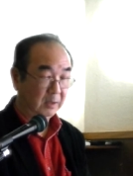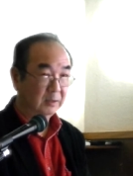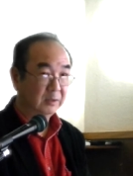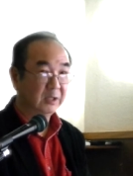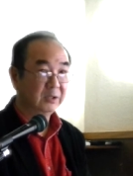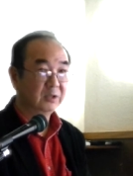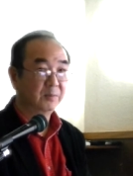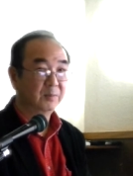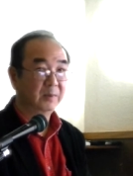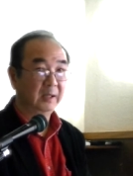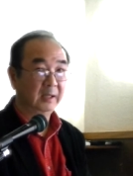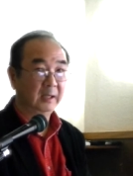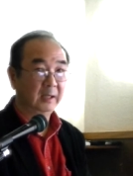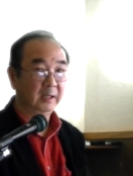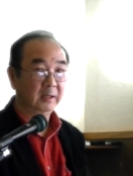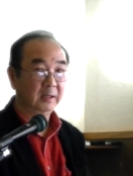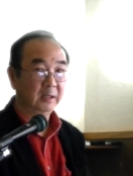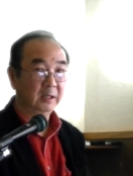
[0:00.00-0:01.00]

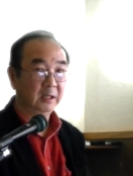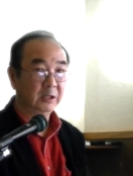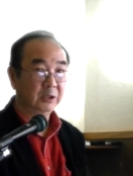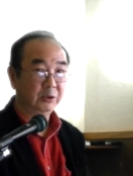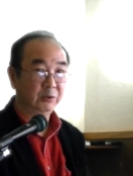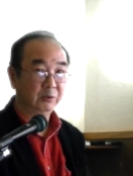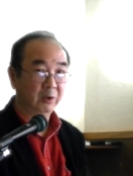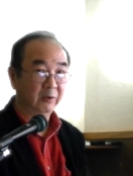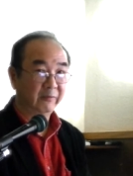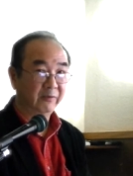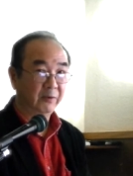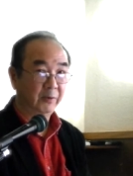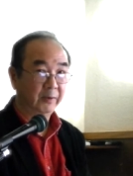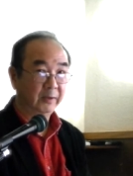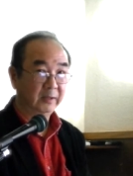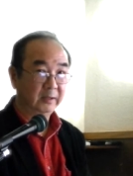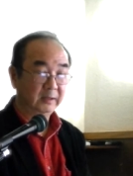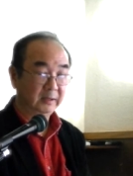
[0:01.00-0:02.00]
Discipline is to
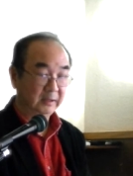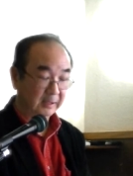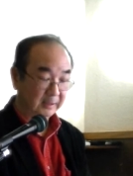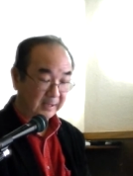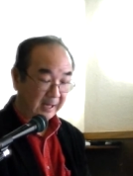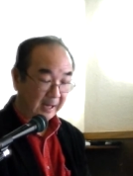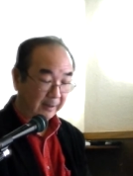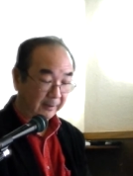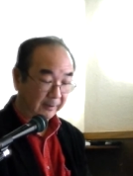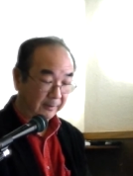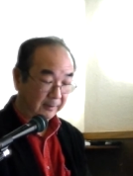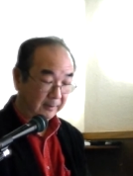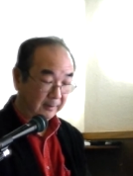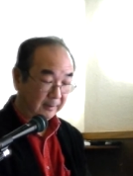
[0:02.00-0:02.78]
avoid the death.